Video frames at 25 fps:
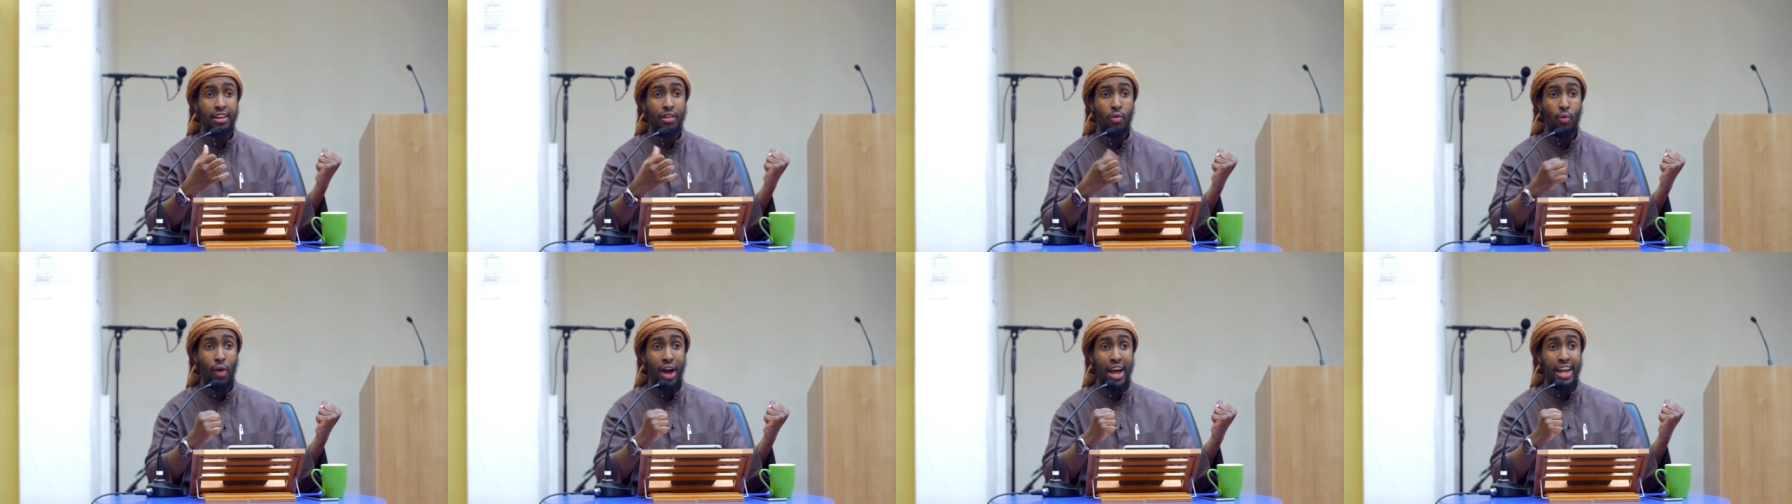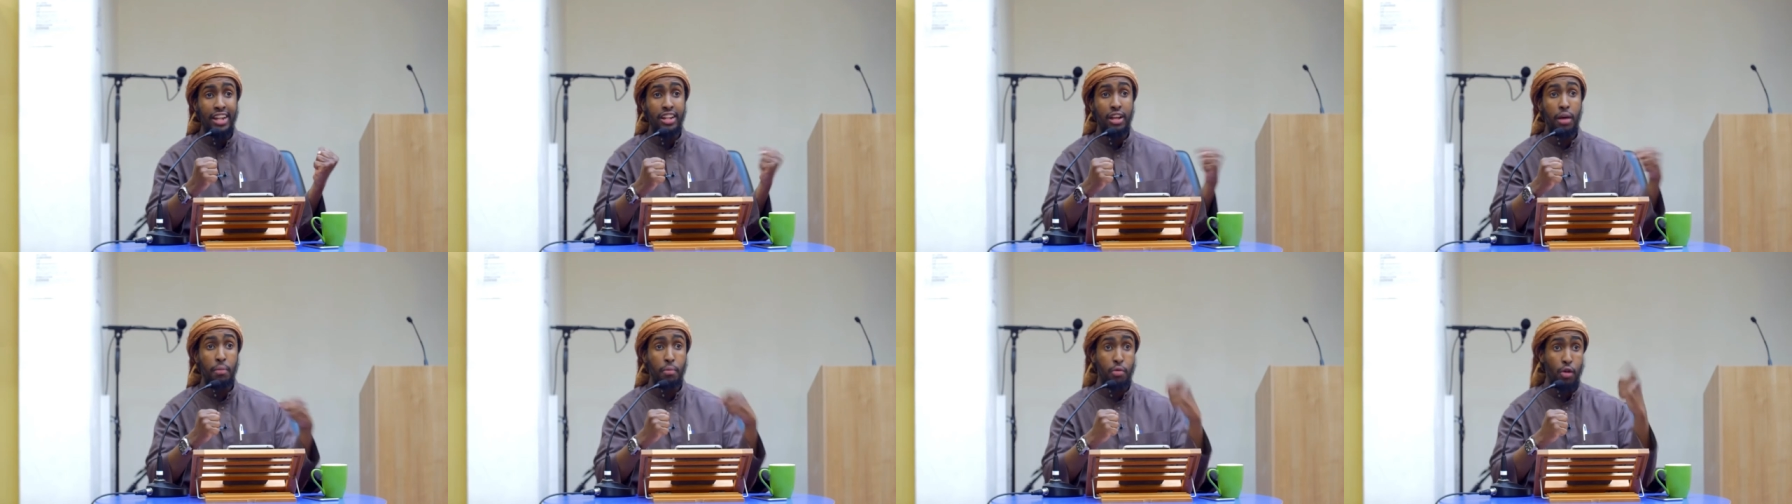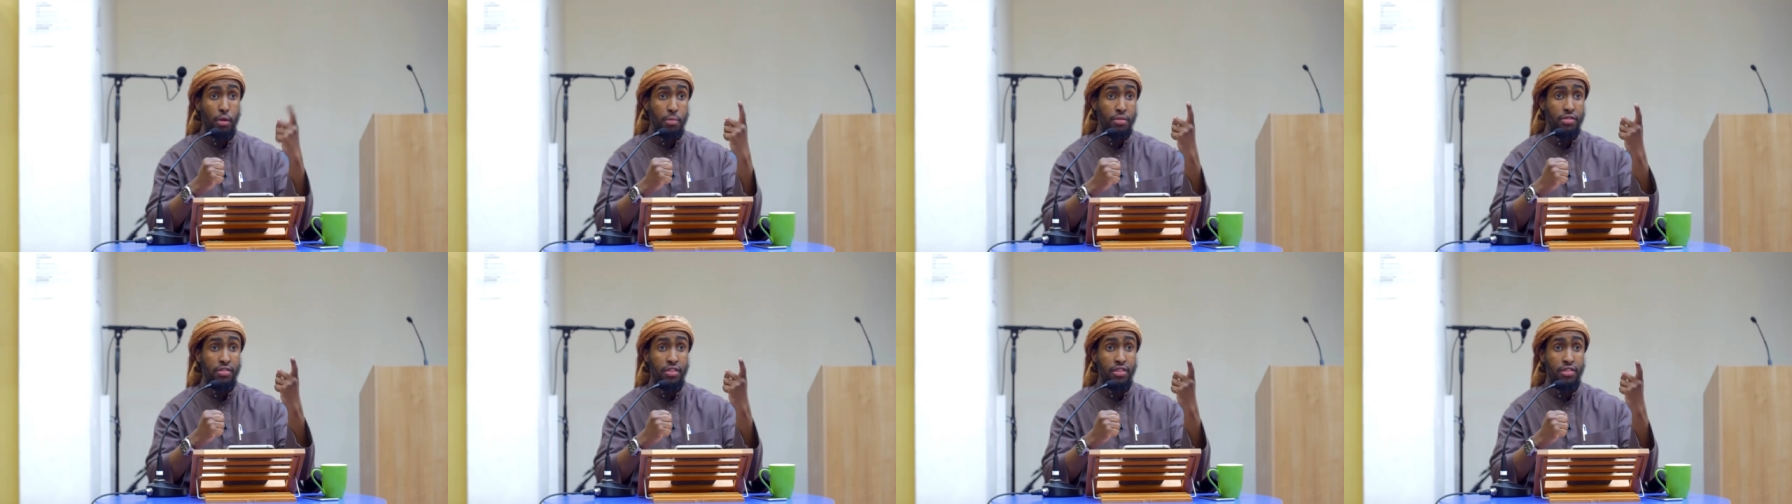Wa'ad are
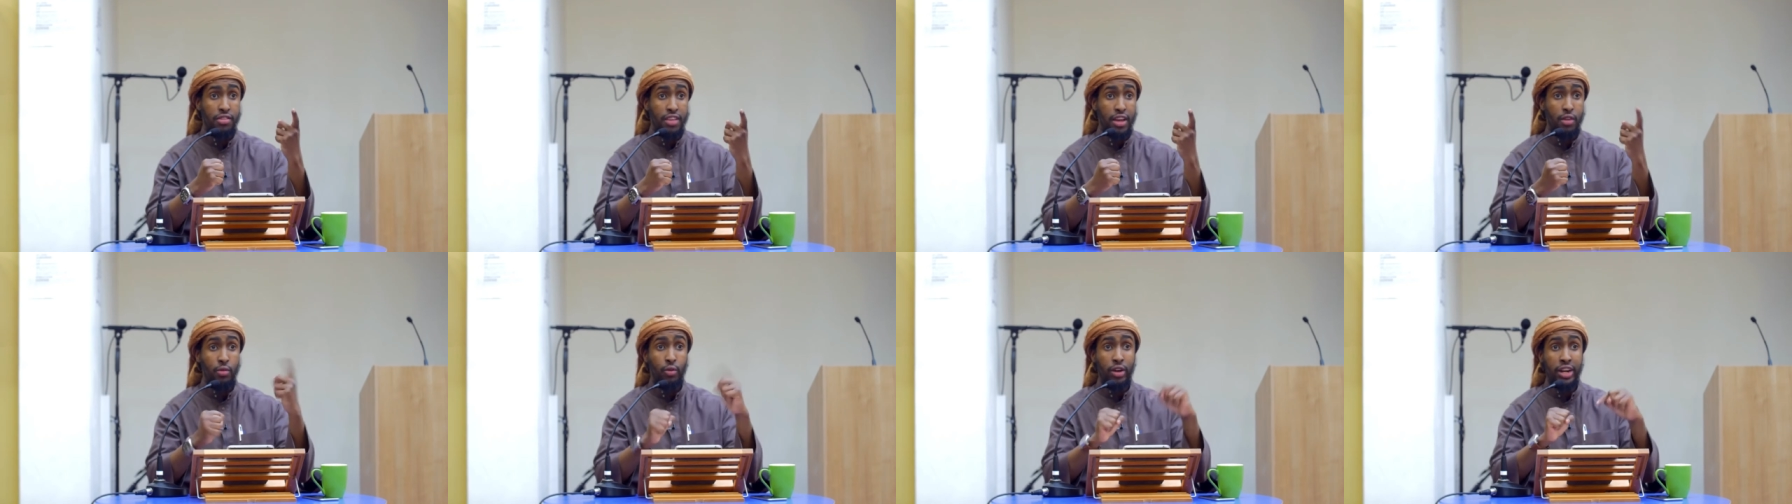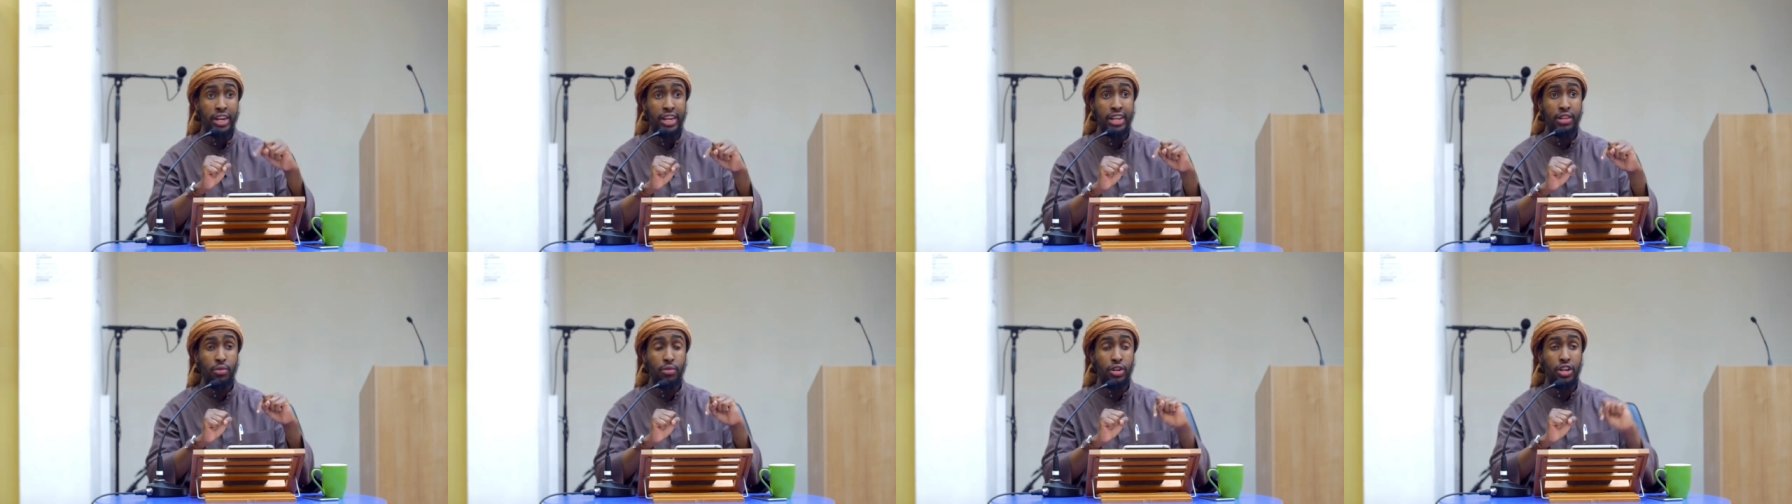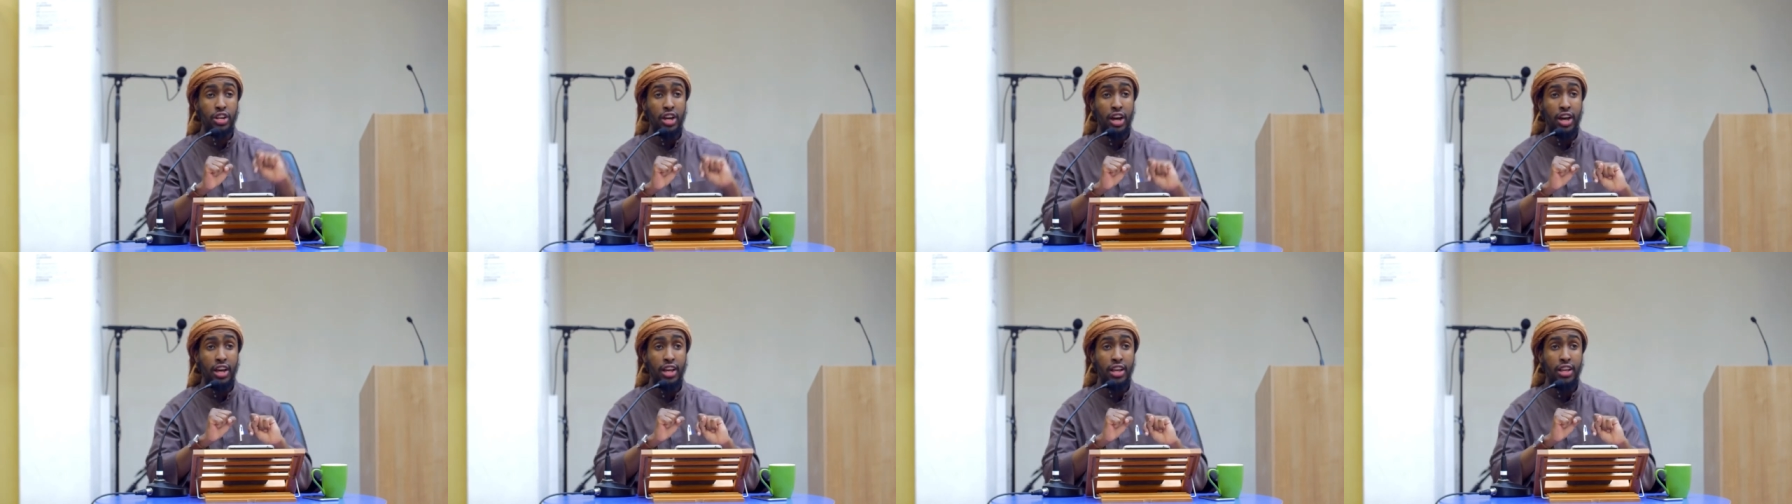promises, and wa'id
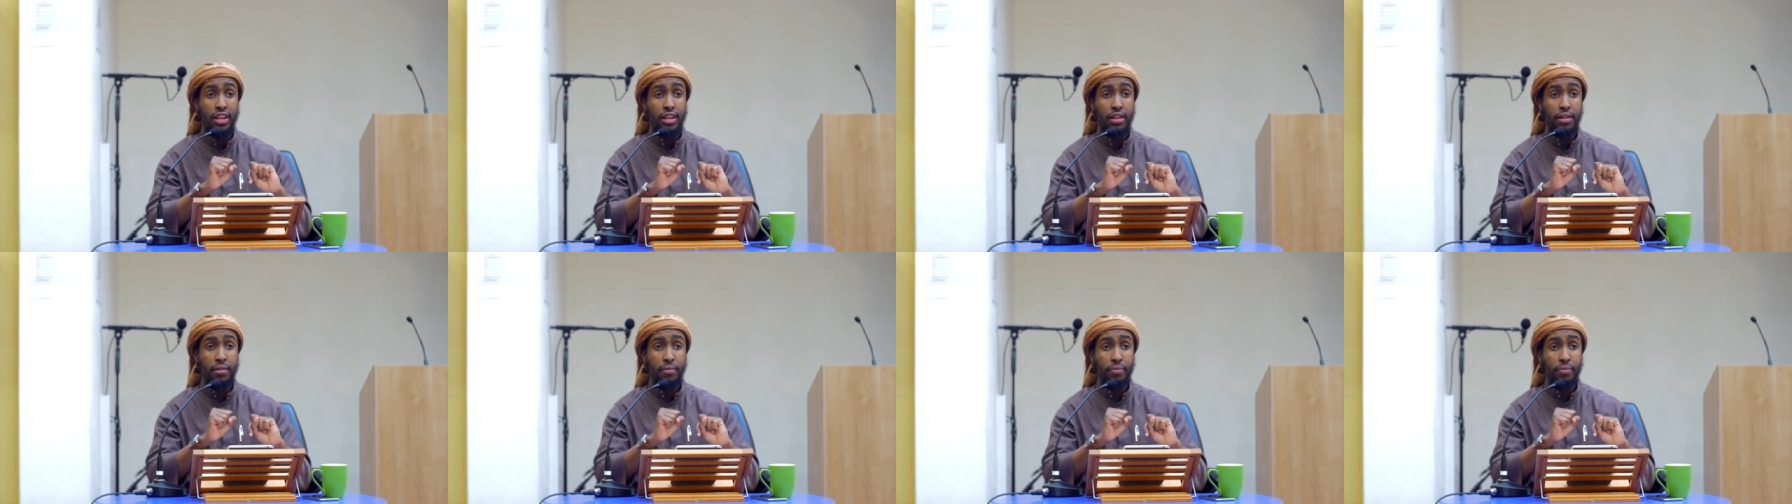which are